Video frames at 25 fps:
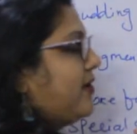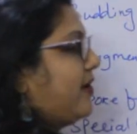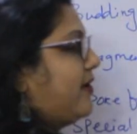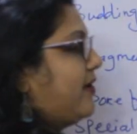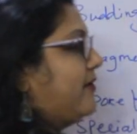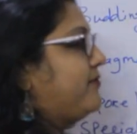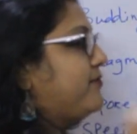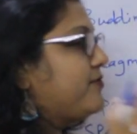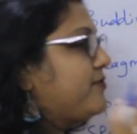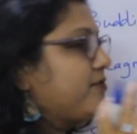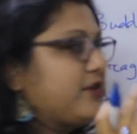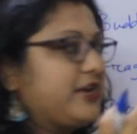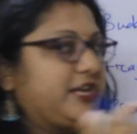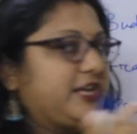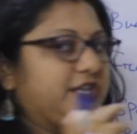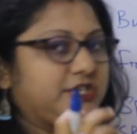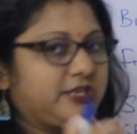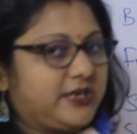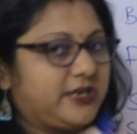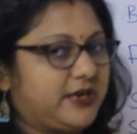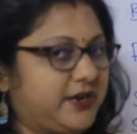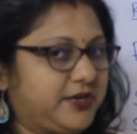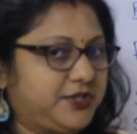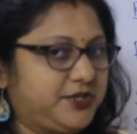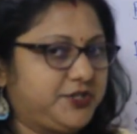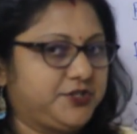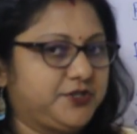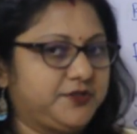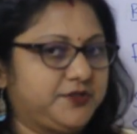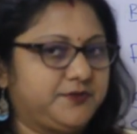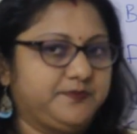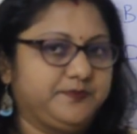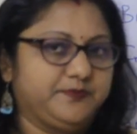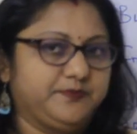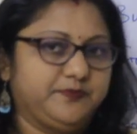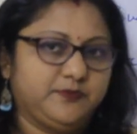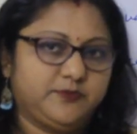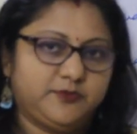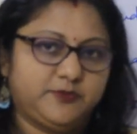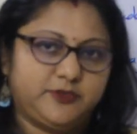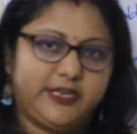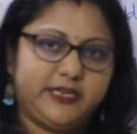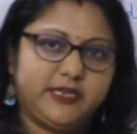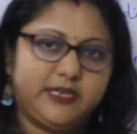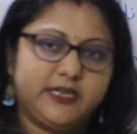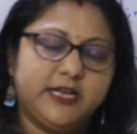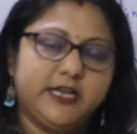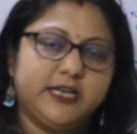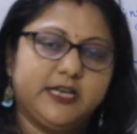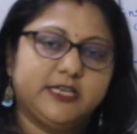of regeneration,
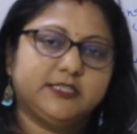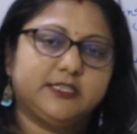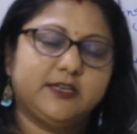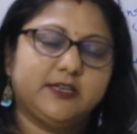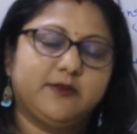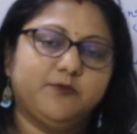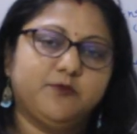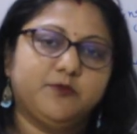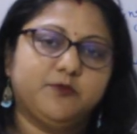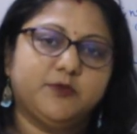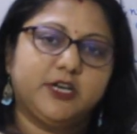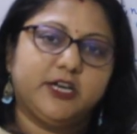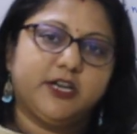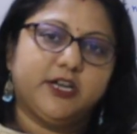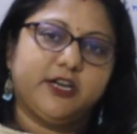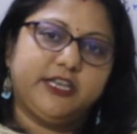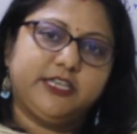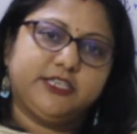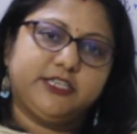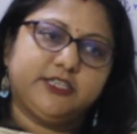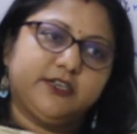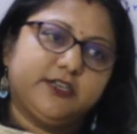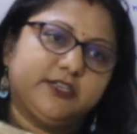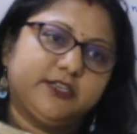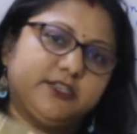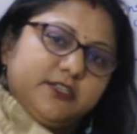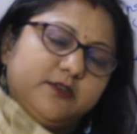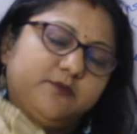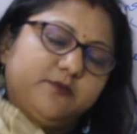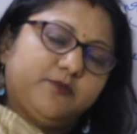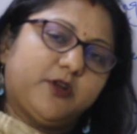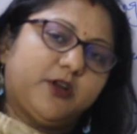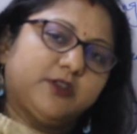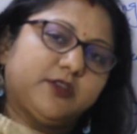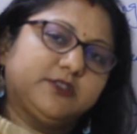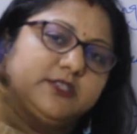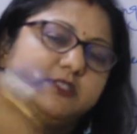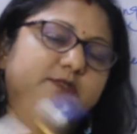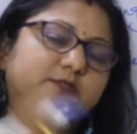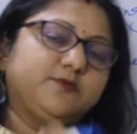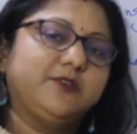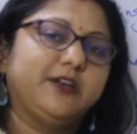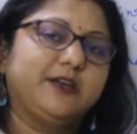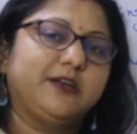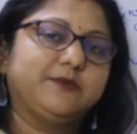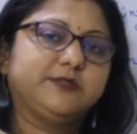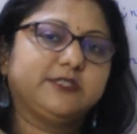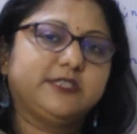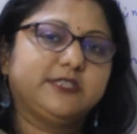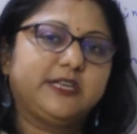right? Some regeneration process we
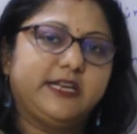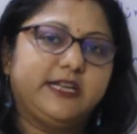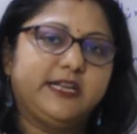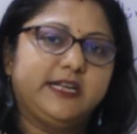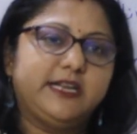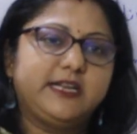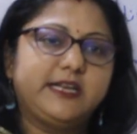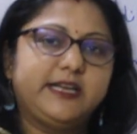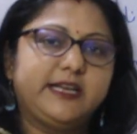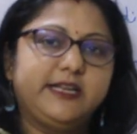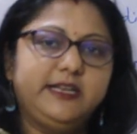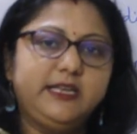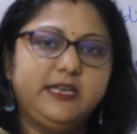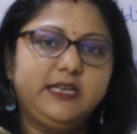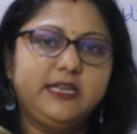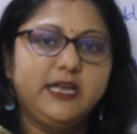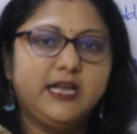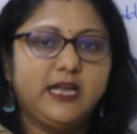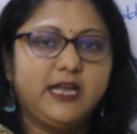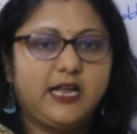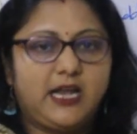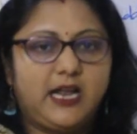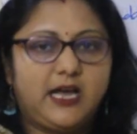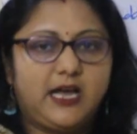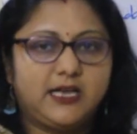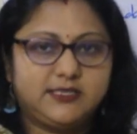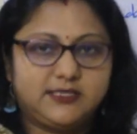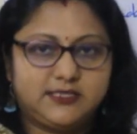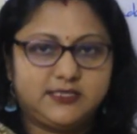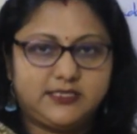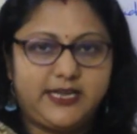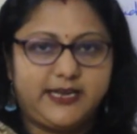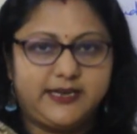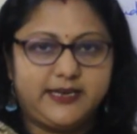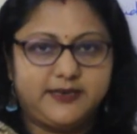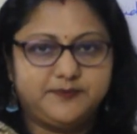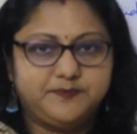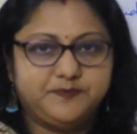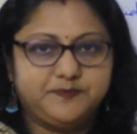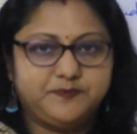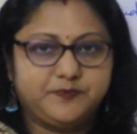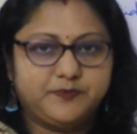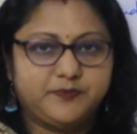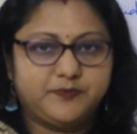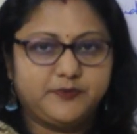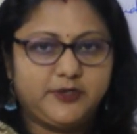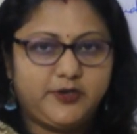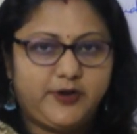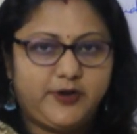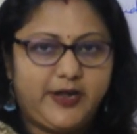have studied in class 10,
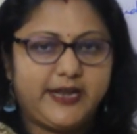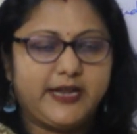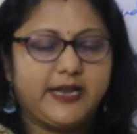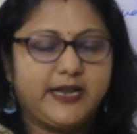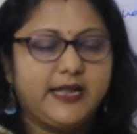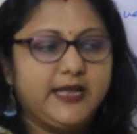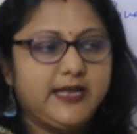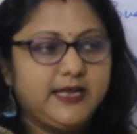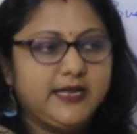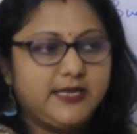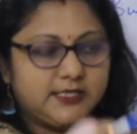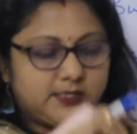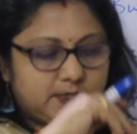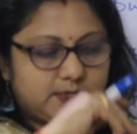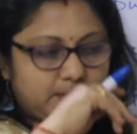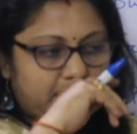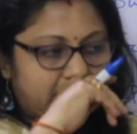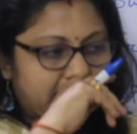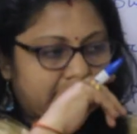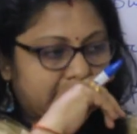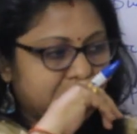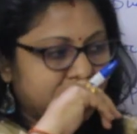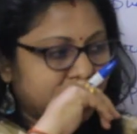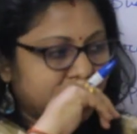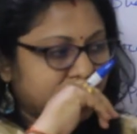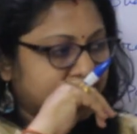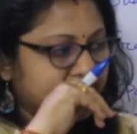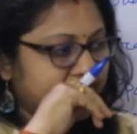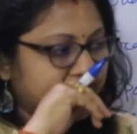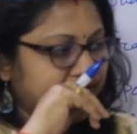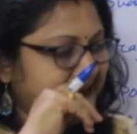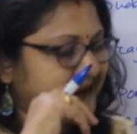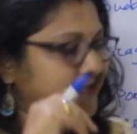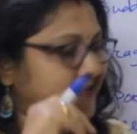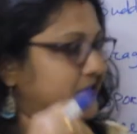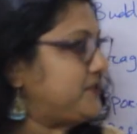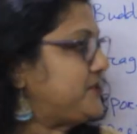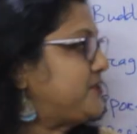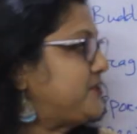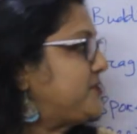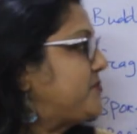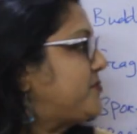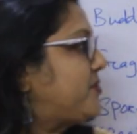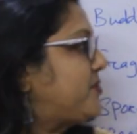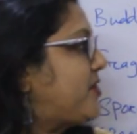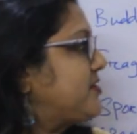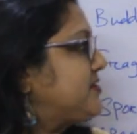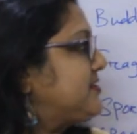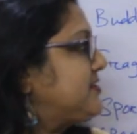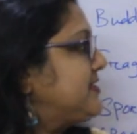right? So what is this regeneration
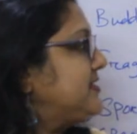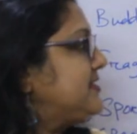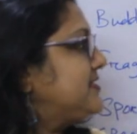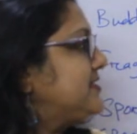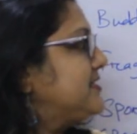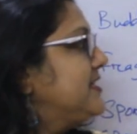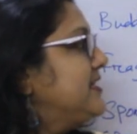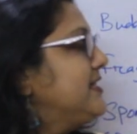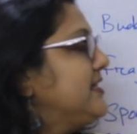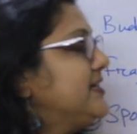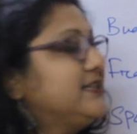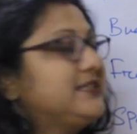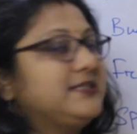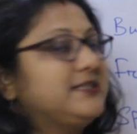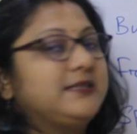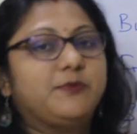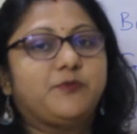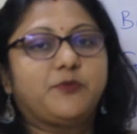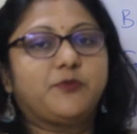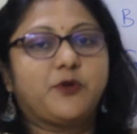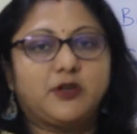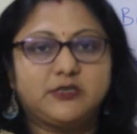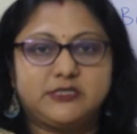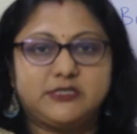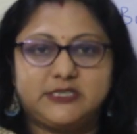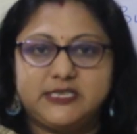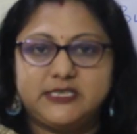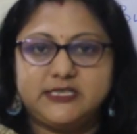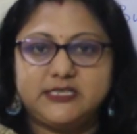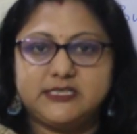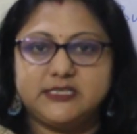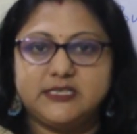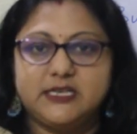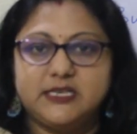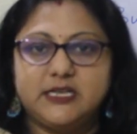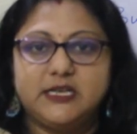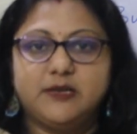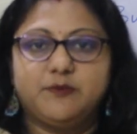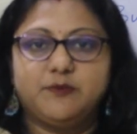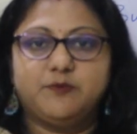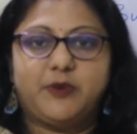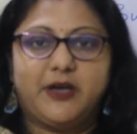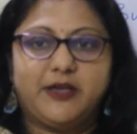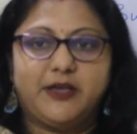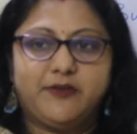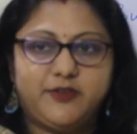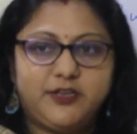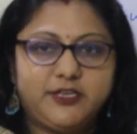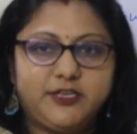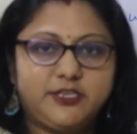process? The process
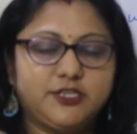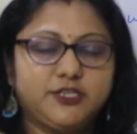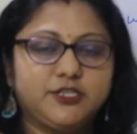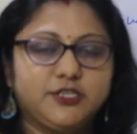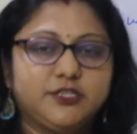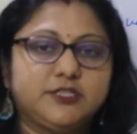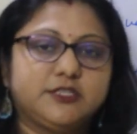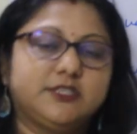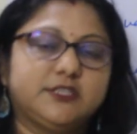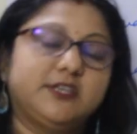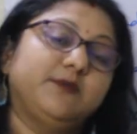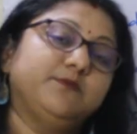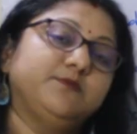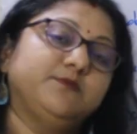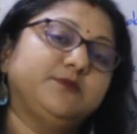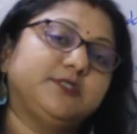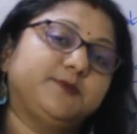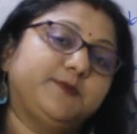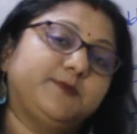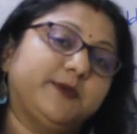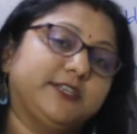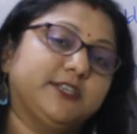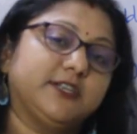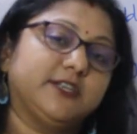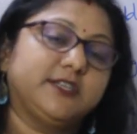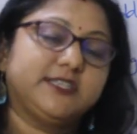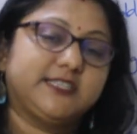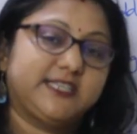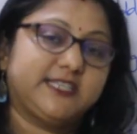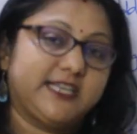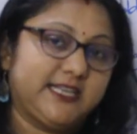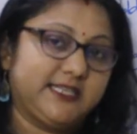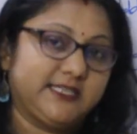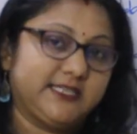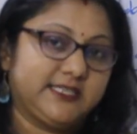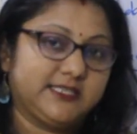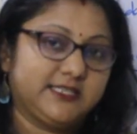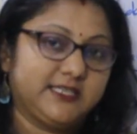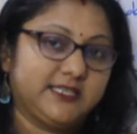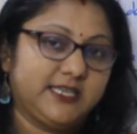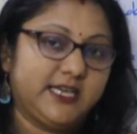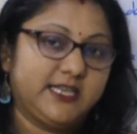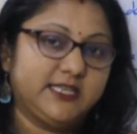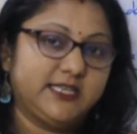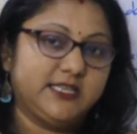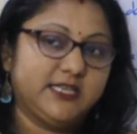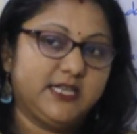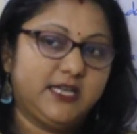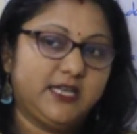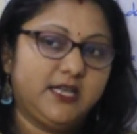by which some special cells
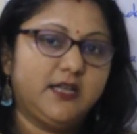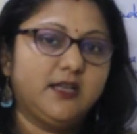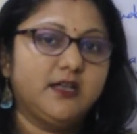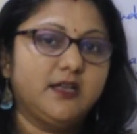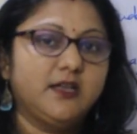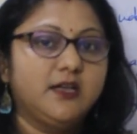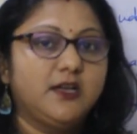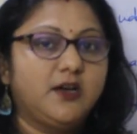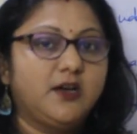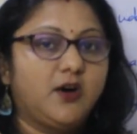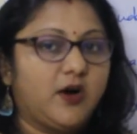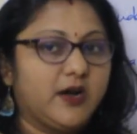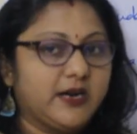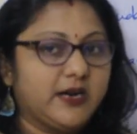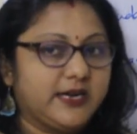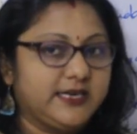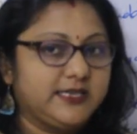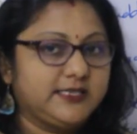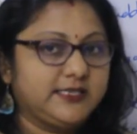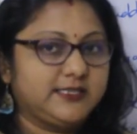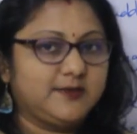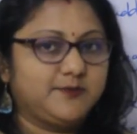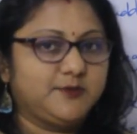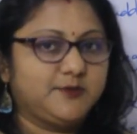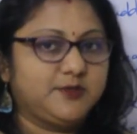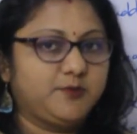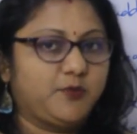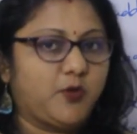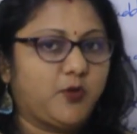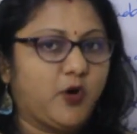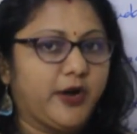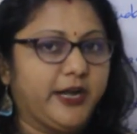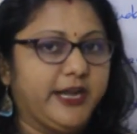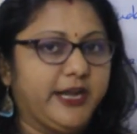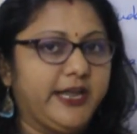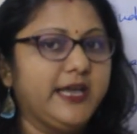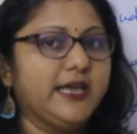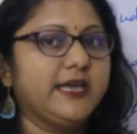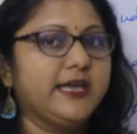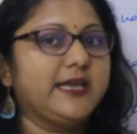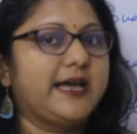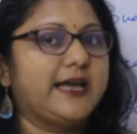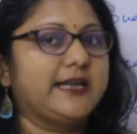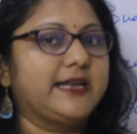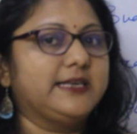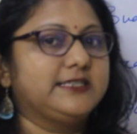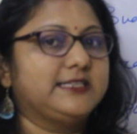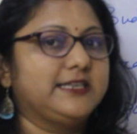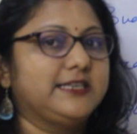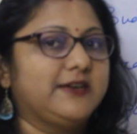in the organism's body
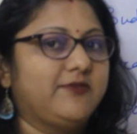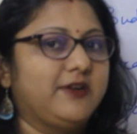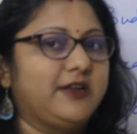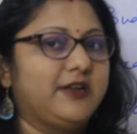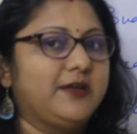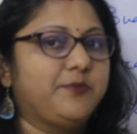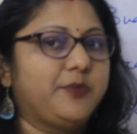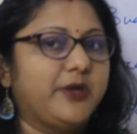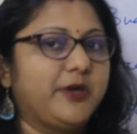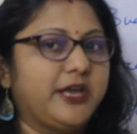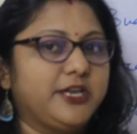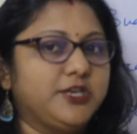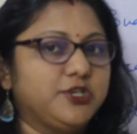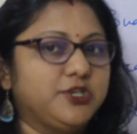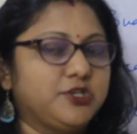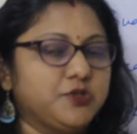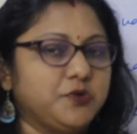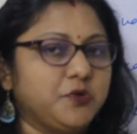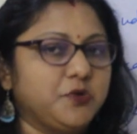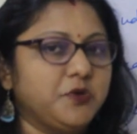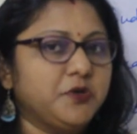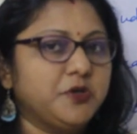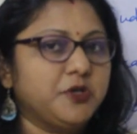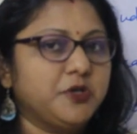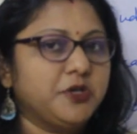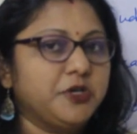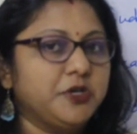can develop into